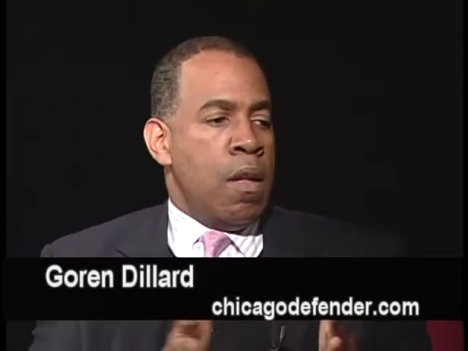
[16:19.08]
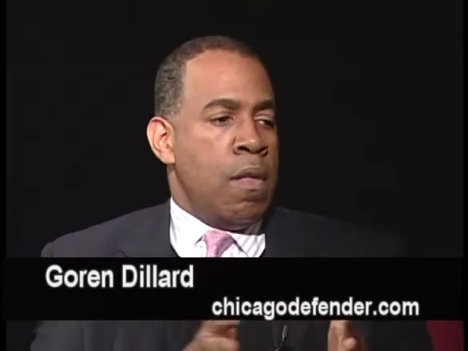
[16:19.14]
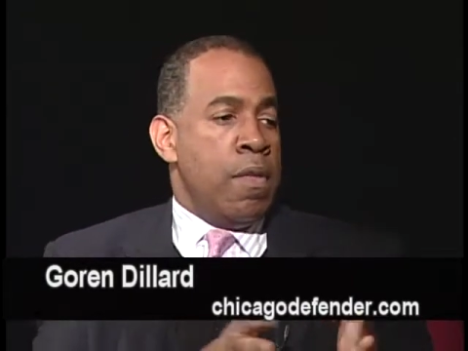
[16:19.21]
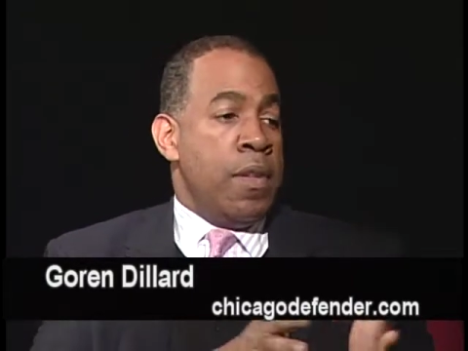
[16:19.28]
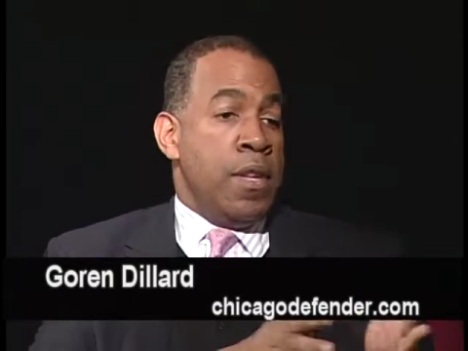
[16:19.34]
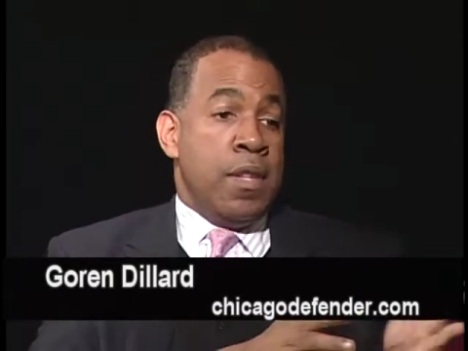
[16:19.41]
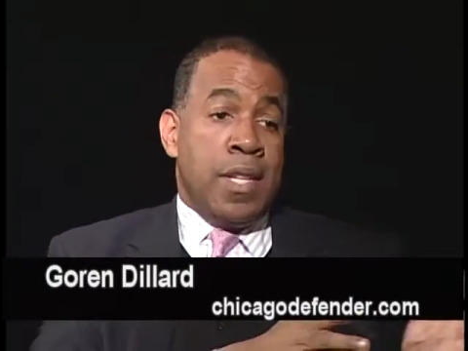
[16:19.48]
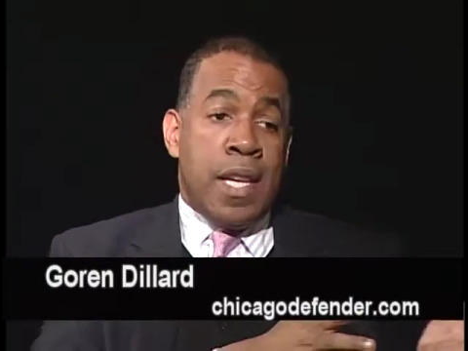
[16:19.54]

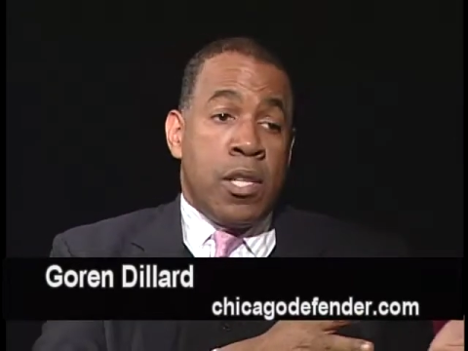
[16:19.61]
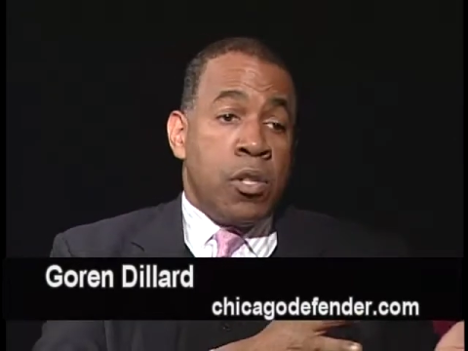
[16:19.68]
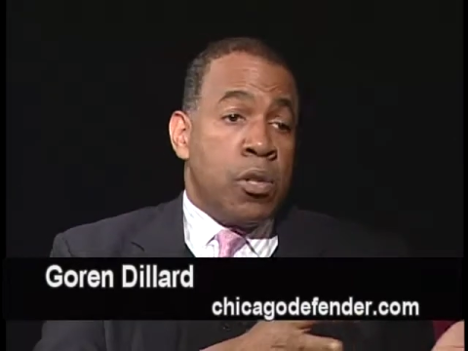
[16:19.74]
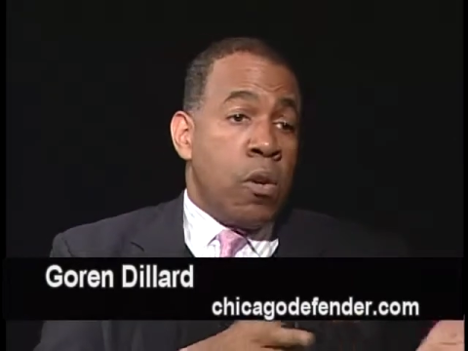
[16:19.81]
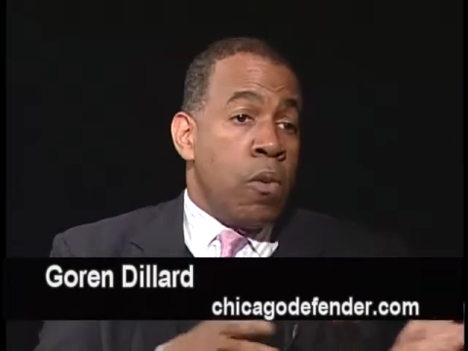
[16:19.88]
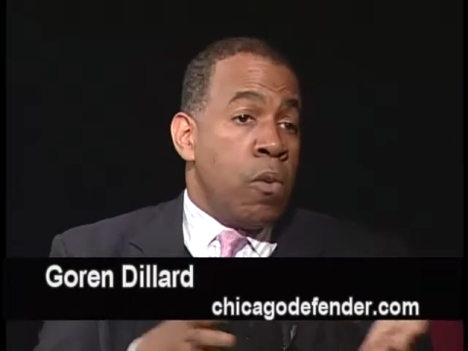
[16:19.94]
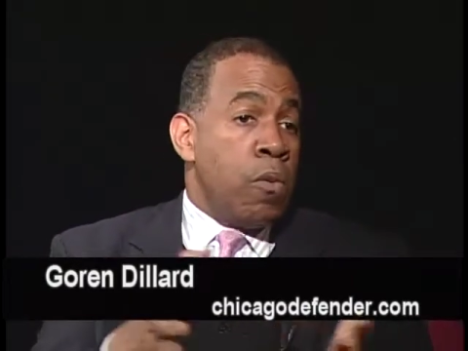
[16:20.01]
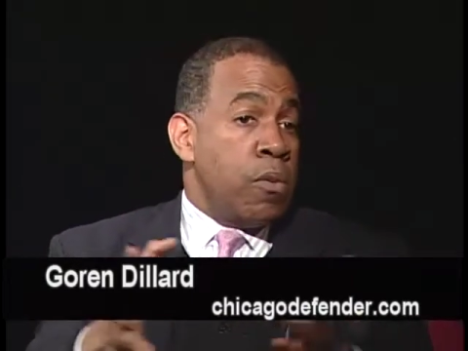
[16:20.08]
the
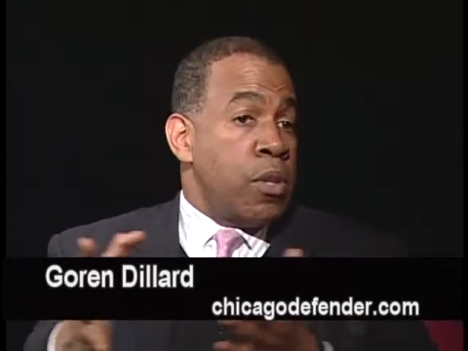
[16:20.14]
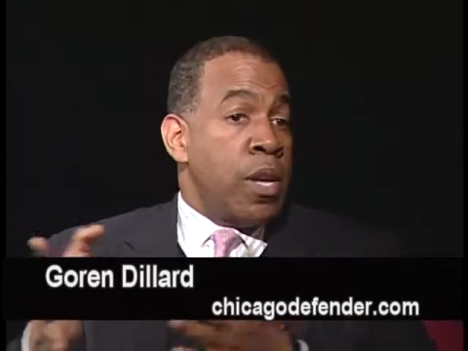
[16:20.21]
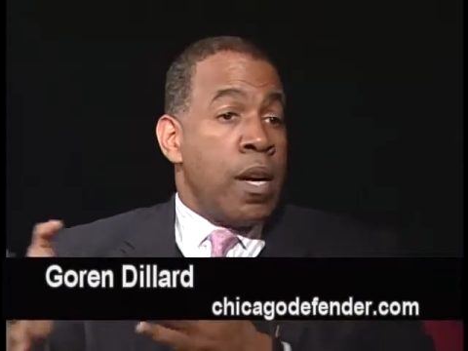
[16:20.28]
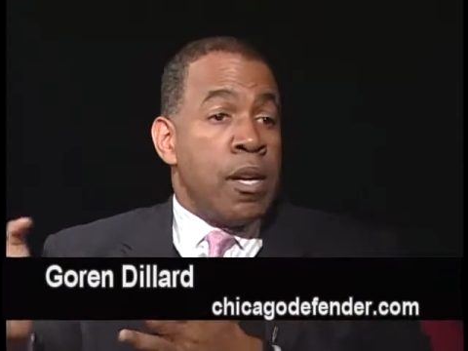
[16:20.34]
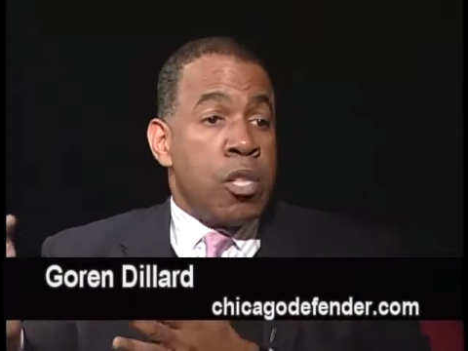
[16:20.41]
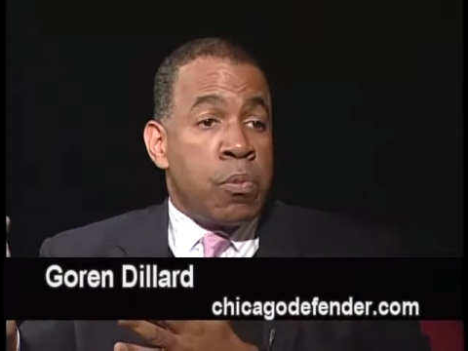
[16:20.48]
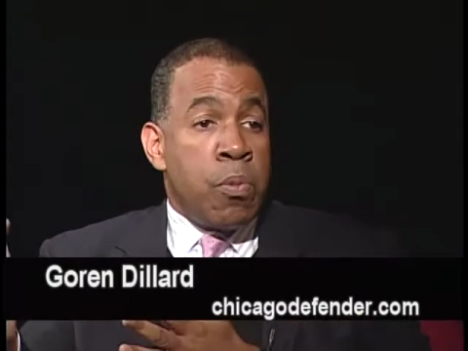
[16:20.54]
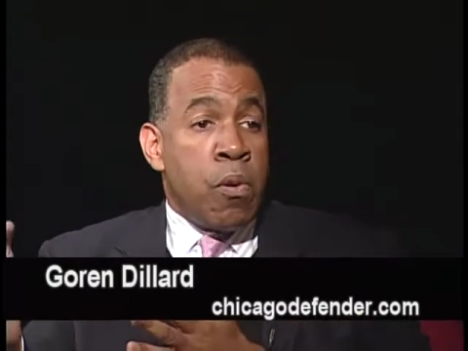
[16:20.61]
digital
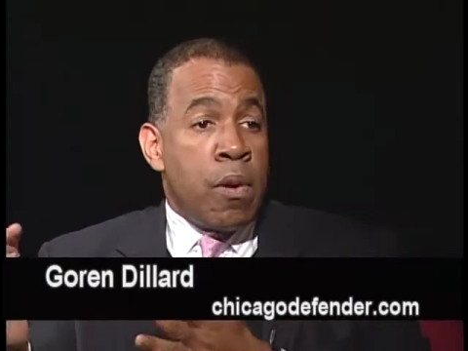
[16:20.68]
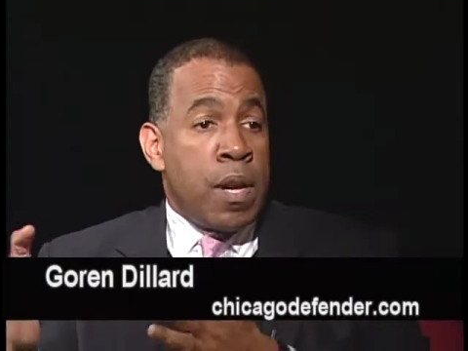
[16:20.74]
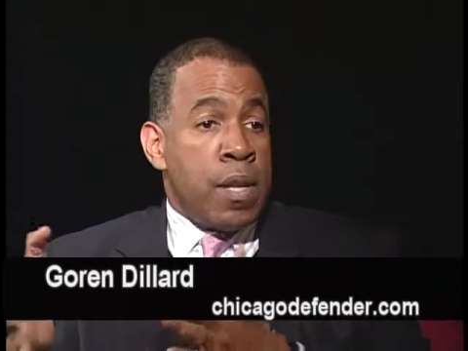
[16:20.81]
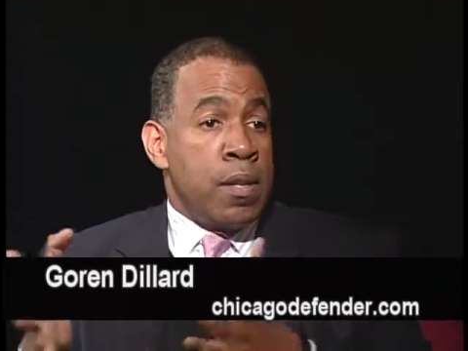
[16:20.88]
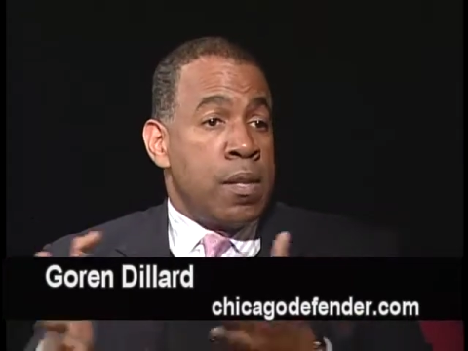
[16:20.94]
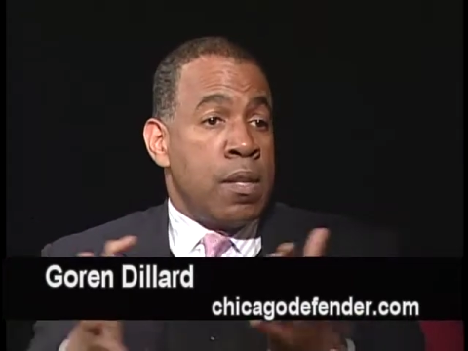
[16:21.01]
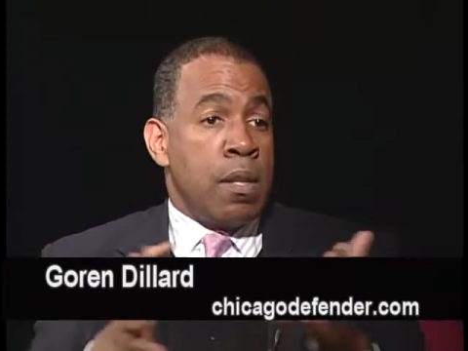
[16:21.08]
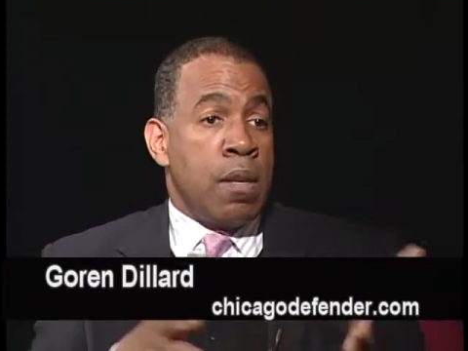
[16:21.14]
touch
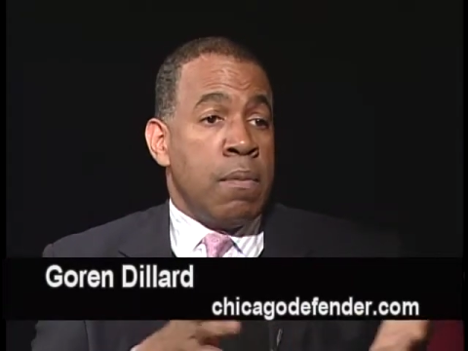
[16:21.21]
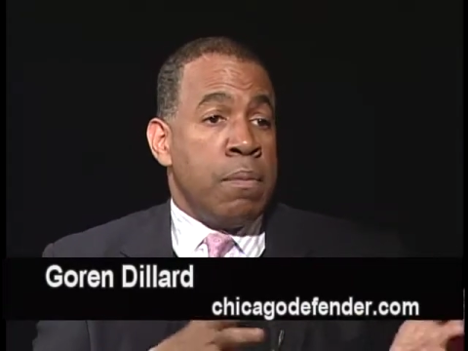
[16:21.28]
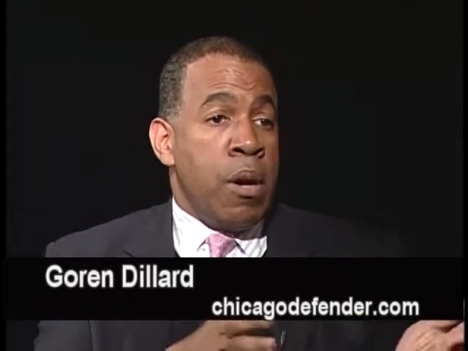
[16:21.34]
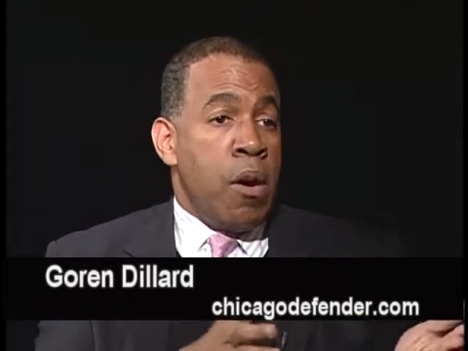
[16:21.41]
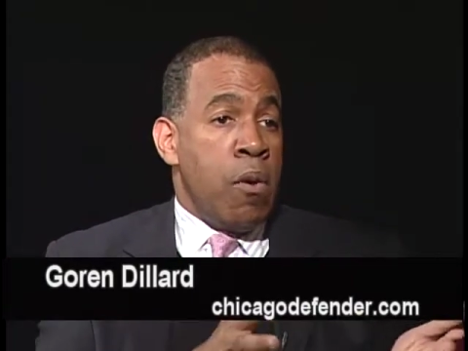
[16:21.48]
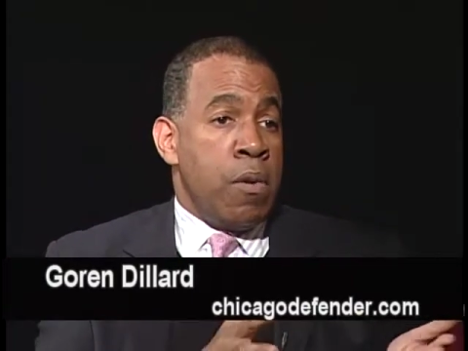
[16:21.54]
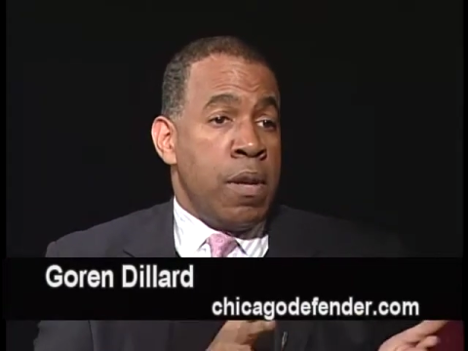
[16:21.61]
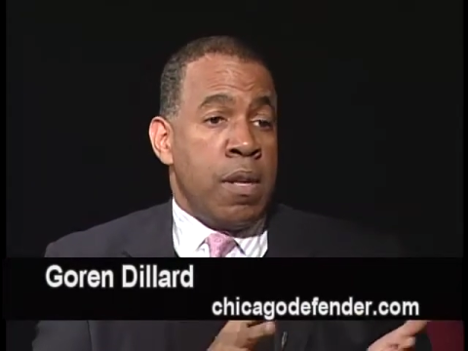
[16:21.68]
points, the
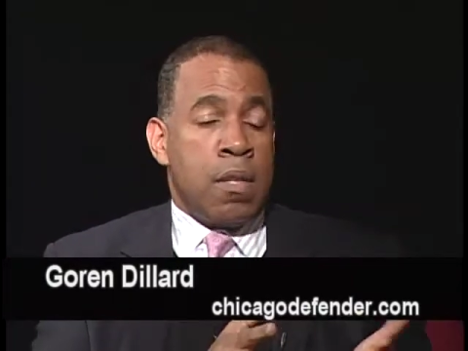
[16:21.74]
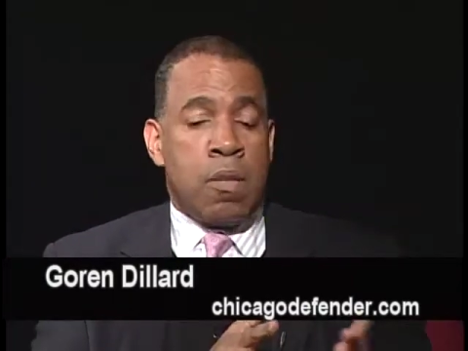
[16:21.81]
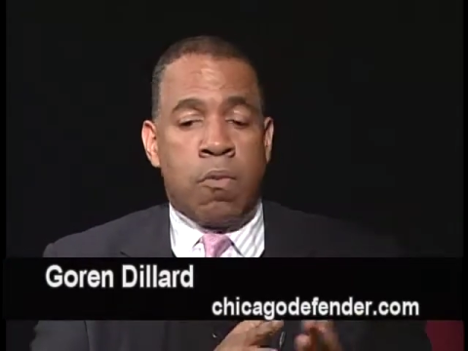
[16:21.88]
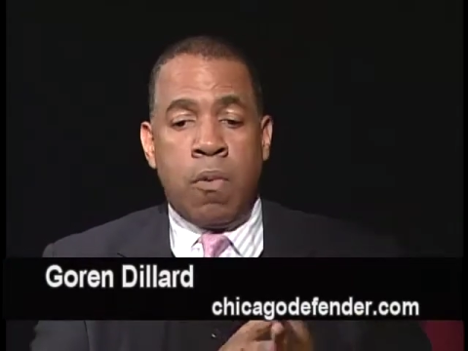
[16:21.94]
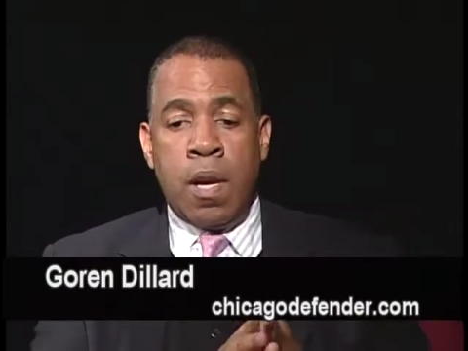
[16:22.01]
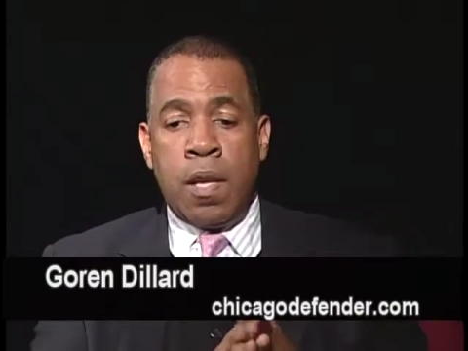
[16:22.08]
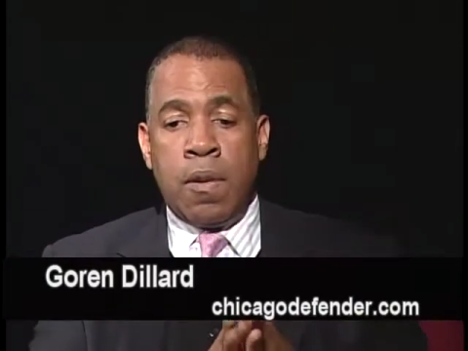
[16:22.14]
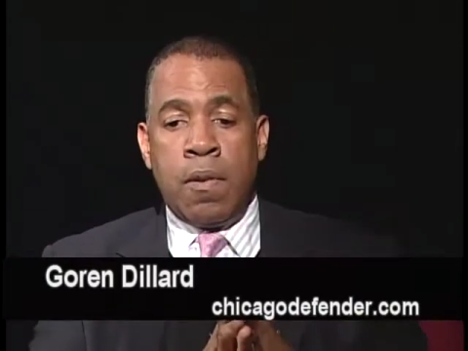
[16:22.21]
components,
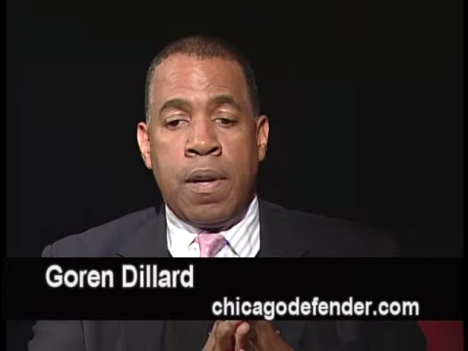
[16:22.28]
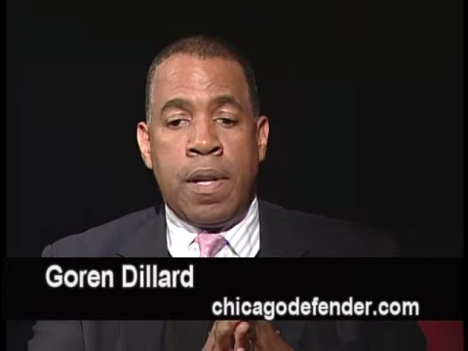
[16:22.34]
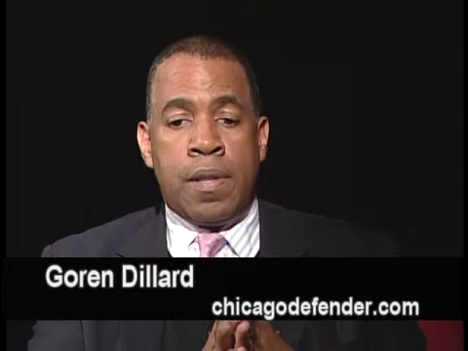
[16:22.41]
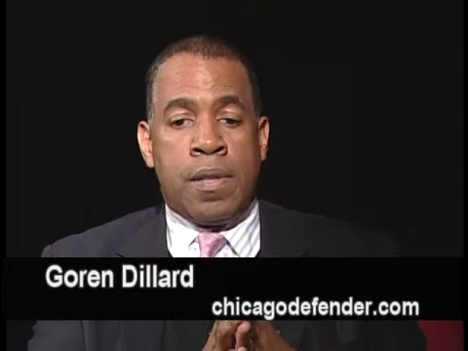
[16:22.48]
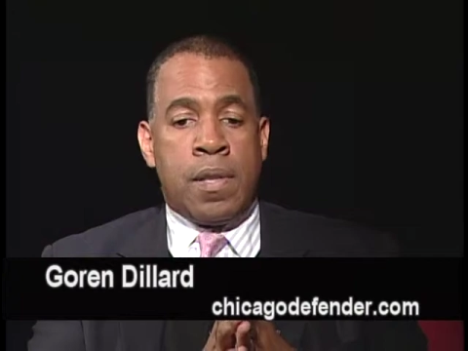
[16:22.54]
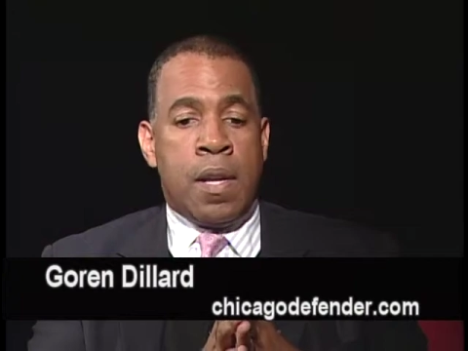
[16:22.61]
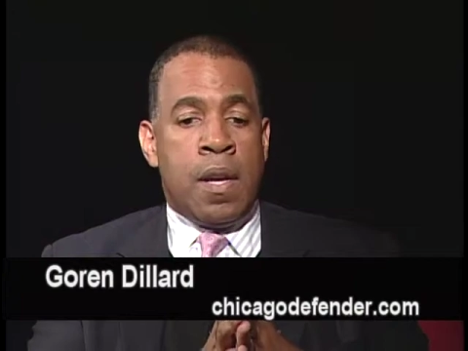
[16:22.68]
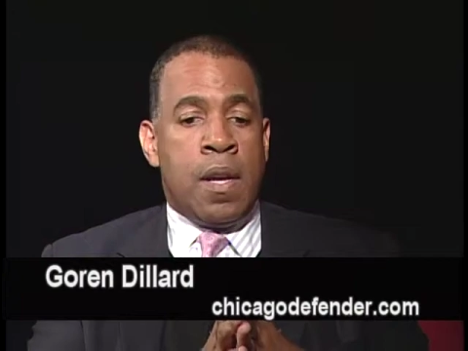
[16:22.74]
whether
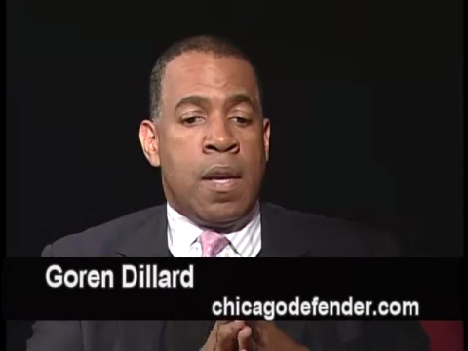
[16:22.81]
it's,